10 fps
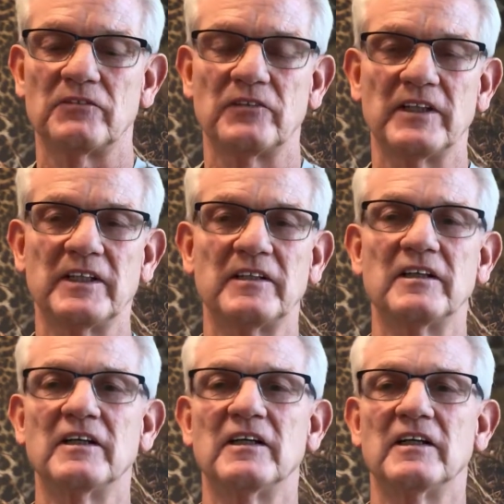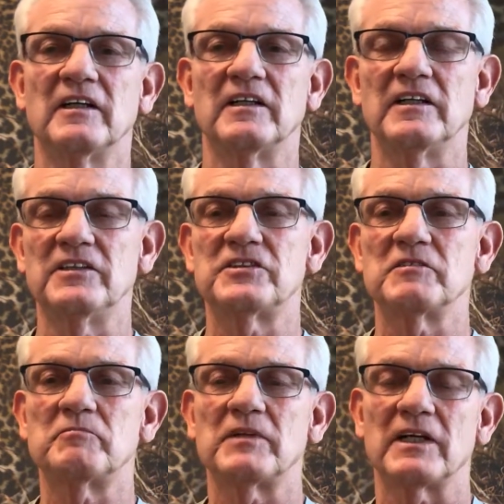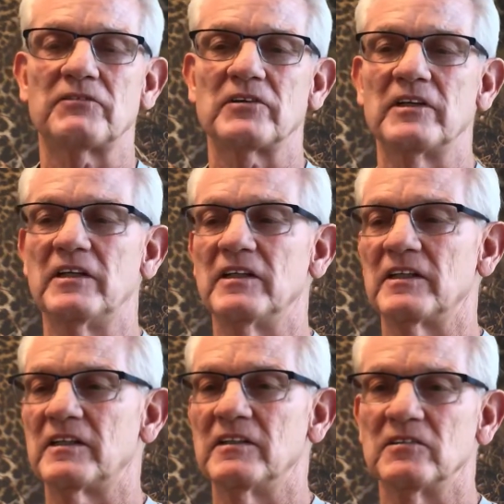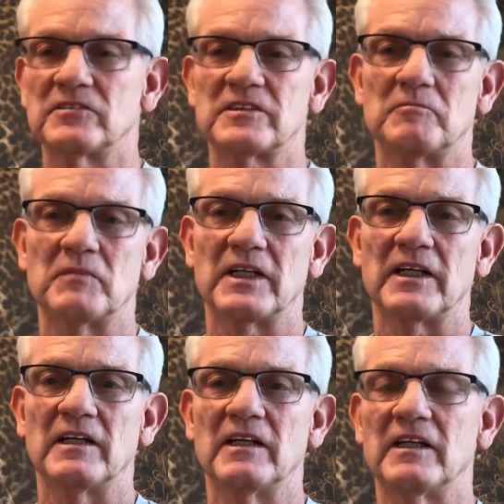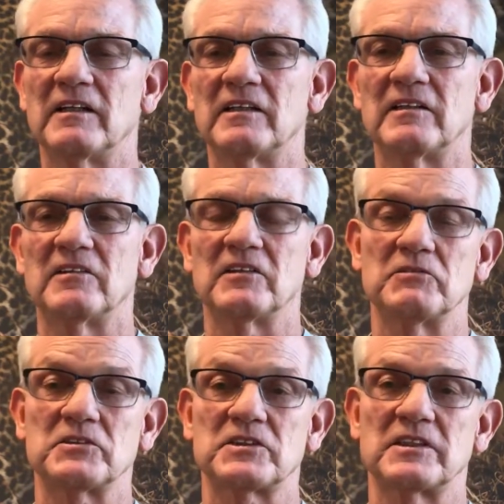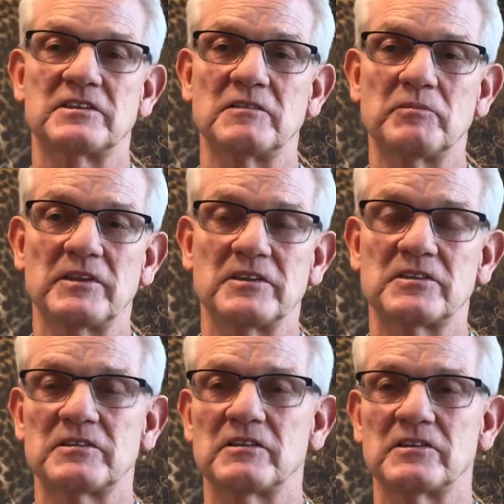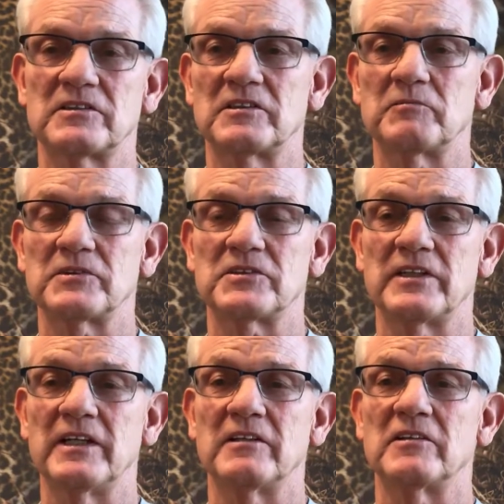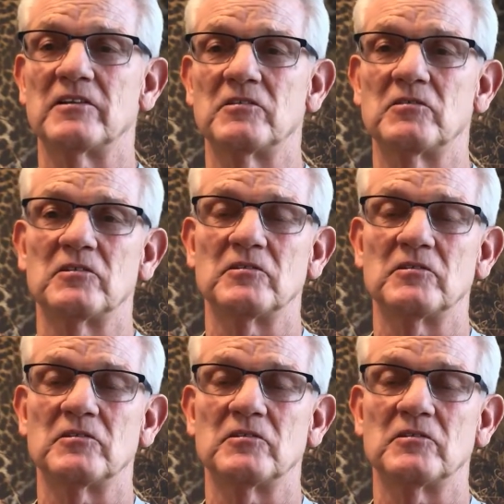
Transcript: fled Egypt after he had killed somebody. And, you know, it was simply stated, you know,